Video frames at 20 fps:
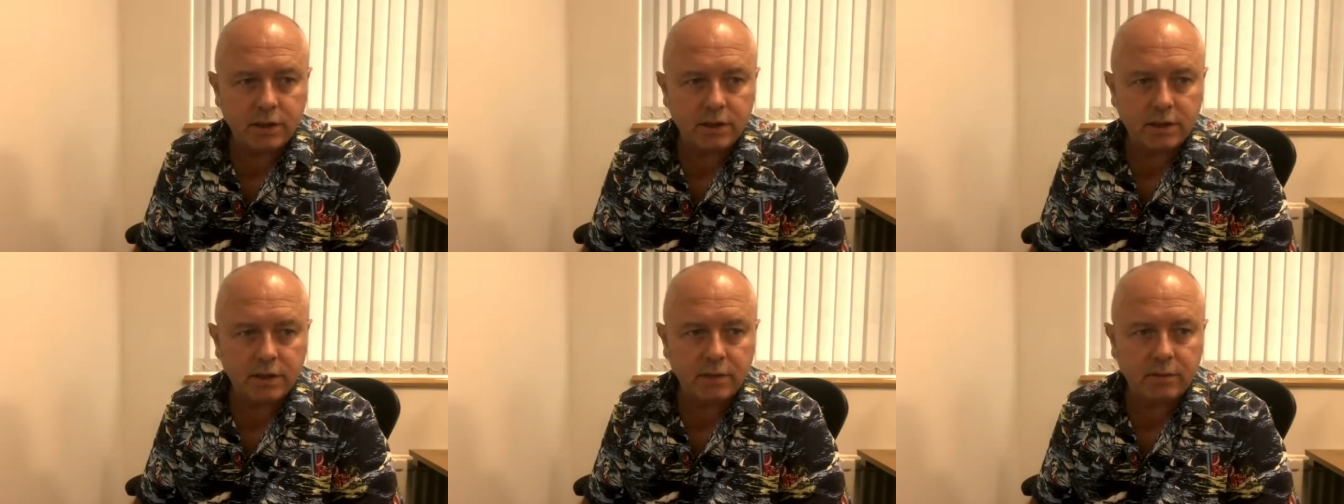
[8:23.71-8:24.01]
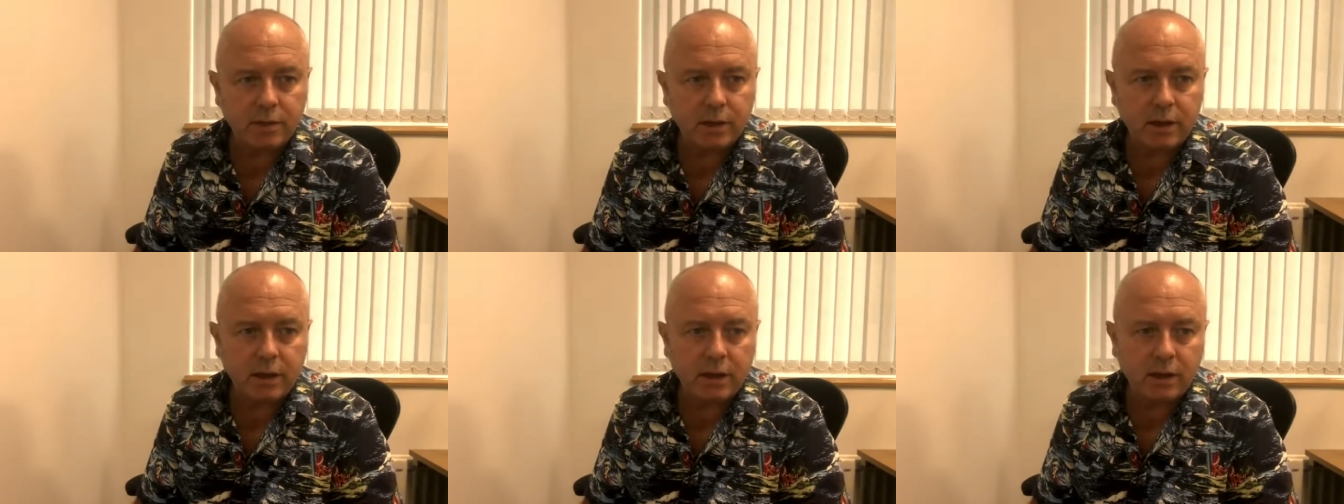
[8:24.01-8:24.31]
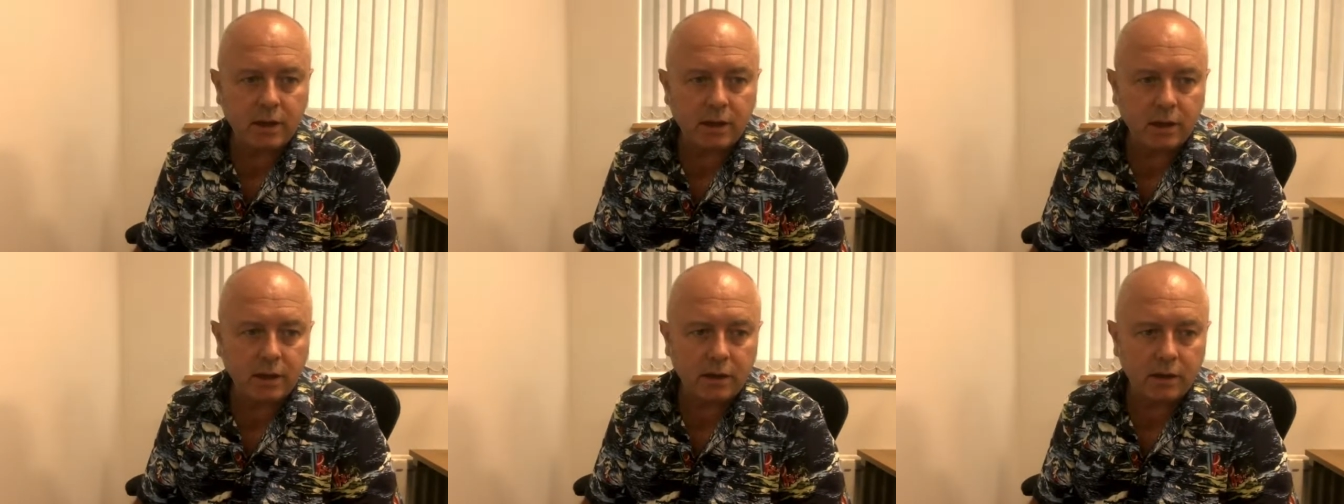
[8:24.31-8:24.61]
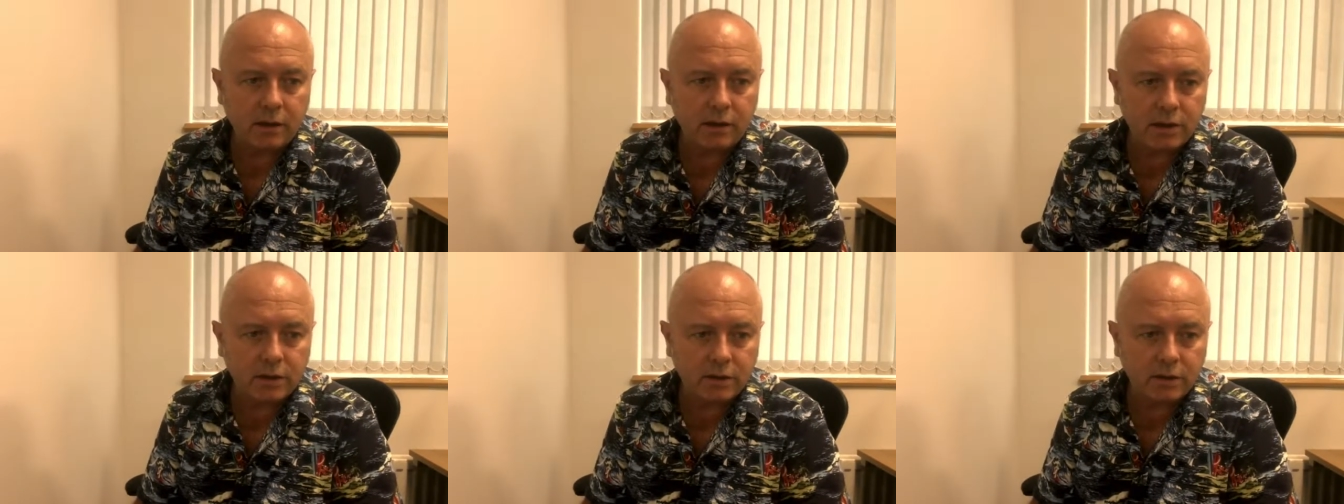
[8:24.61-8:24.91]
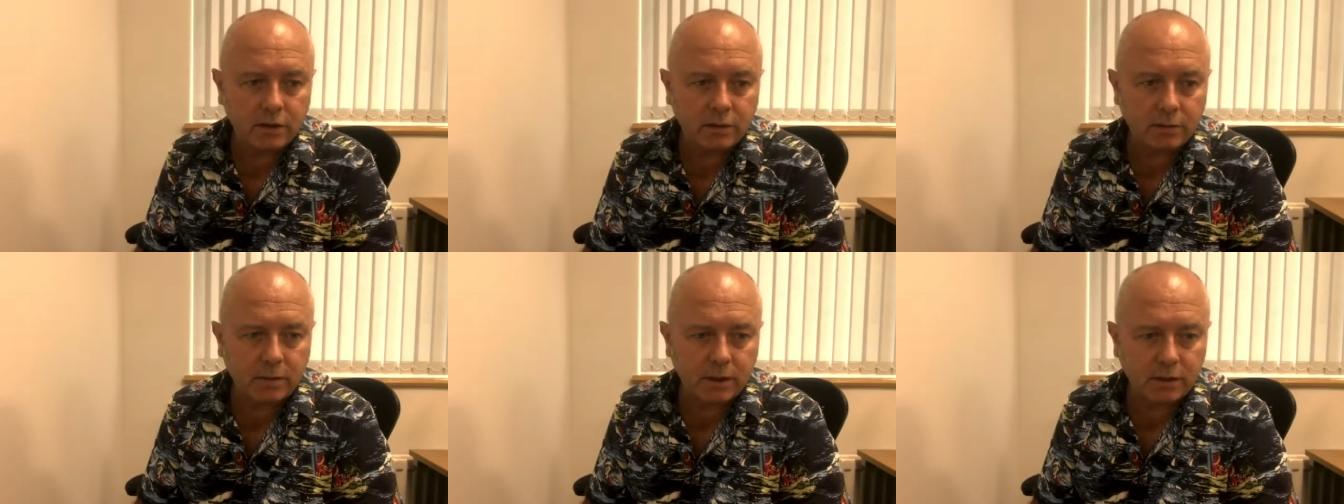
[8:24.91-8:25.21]
SME and let's
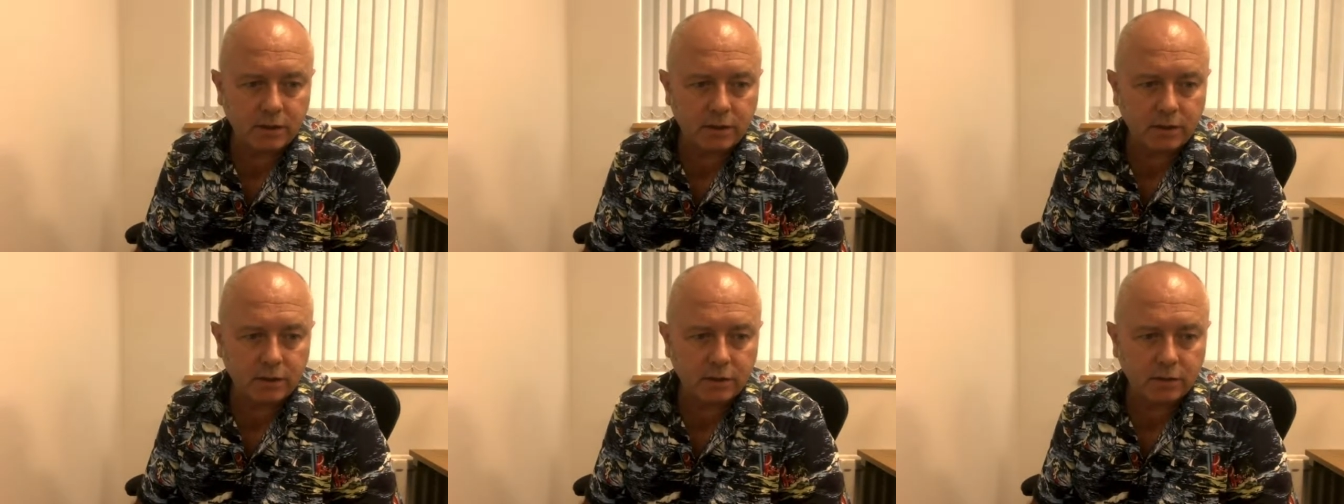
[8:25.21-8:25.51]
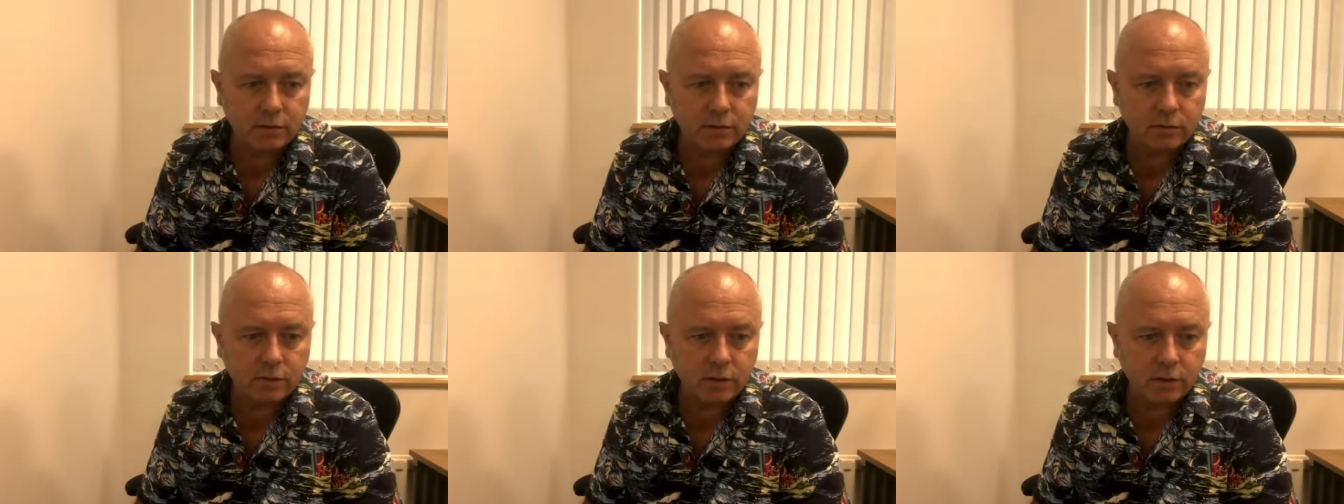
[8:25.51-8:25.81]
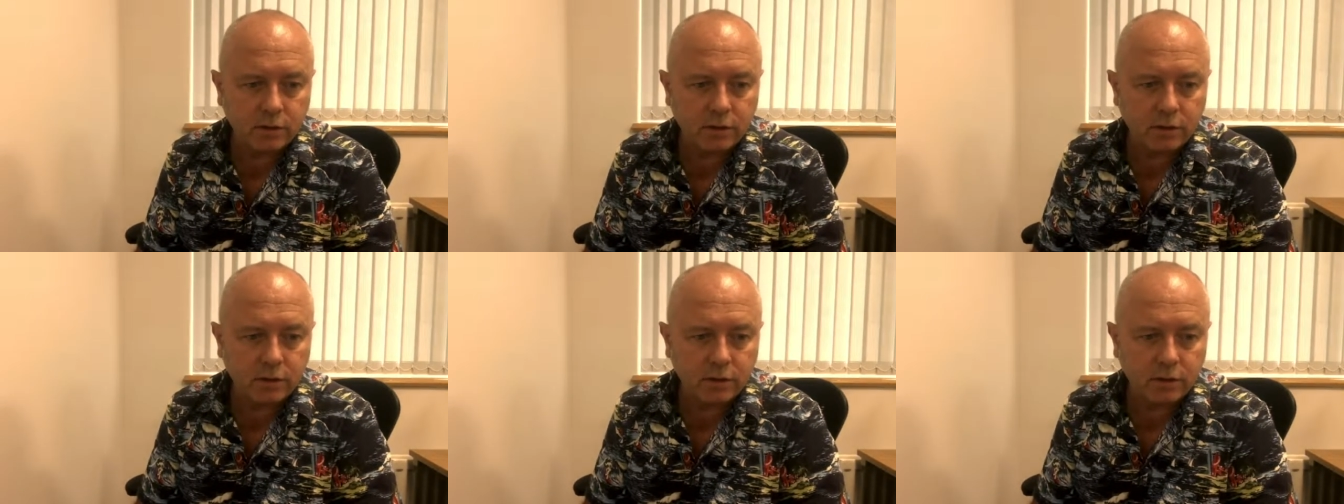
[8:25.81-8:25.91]
go back to